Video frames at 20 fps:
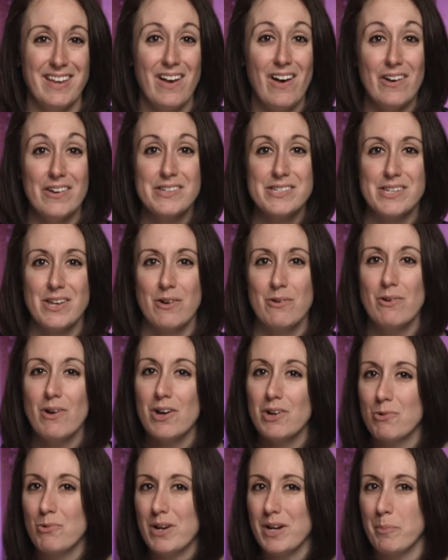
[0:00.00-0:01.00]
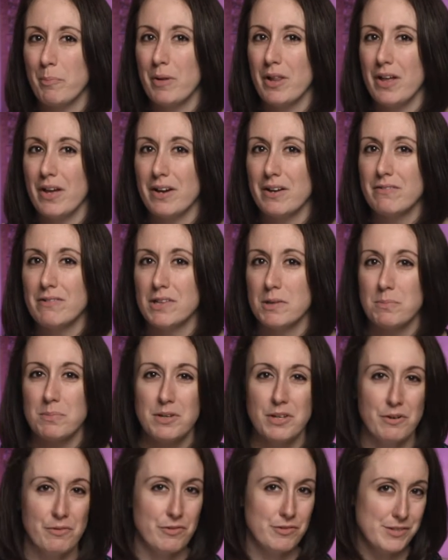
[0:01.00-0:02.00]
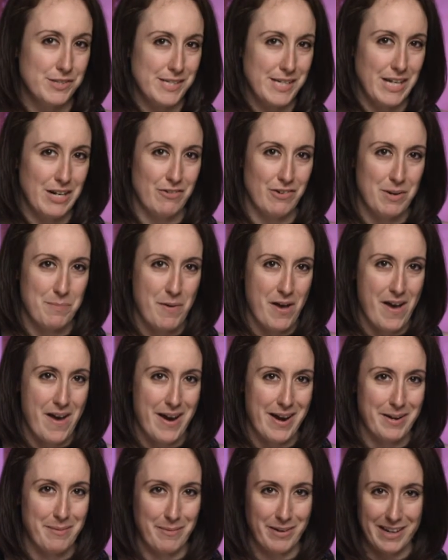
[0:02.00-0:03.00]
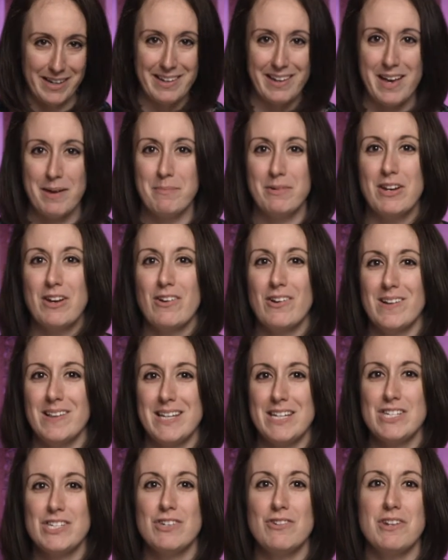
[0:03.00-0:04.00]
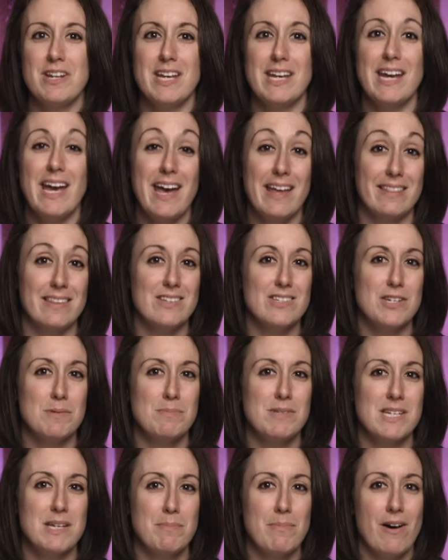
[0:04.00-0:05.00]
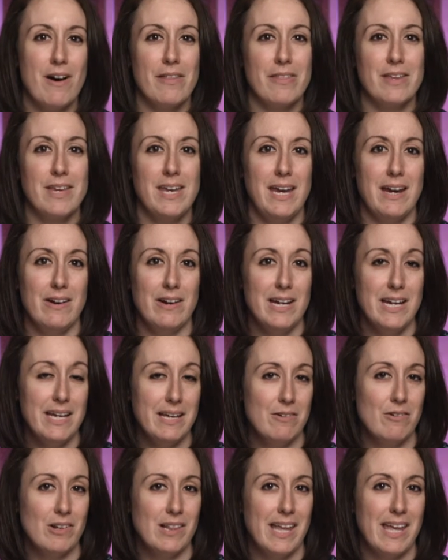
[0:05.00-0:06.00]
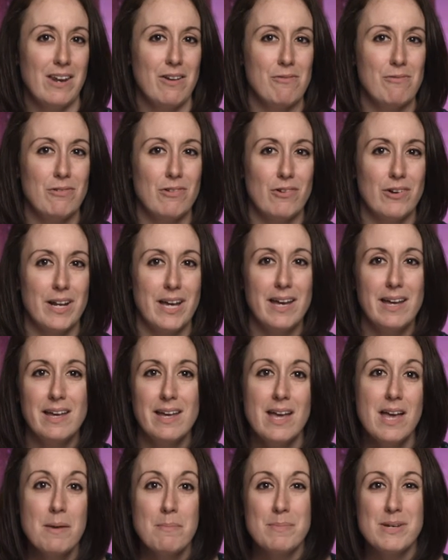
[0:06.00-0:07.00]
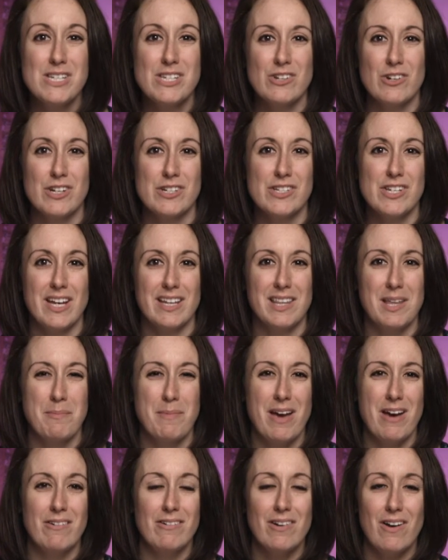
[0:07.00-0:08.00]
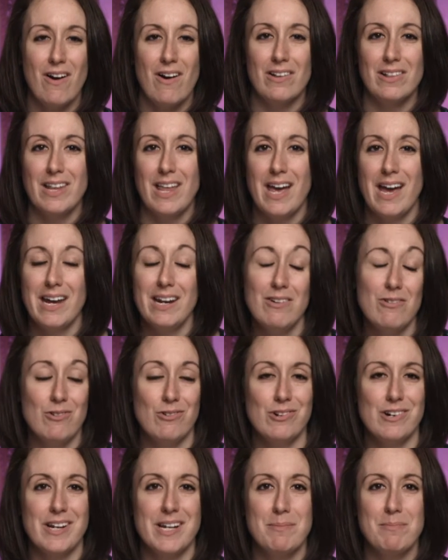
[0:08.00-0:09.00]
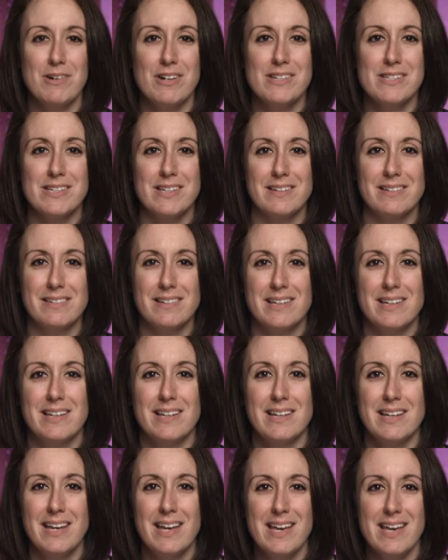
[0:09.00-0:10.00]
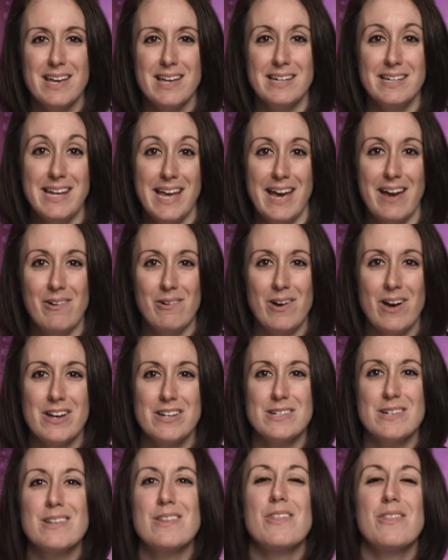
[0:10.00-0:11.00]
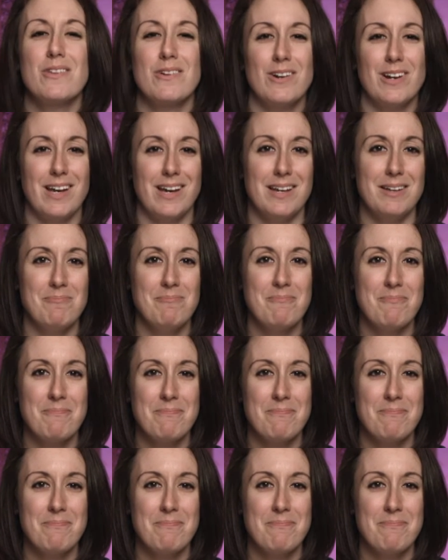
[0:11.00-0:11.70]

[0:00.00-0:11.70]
Also, a quick plug for the beautiful scenery behind me. I'm currently shooting at the Gypsy Apothecary in Orlando, Florida. Be sure to check them out online or in person. Now, on to the third eye.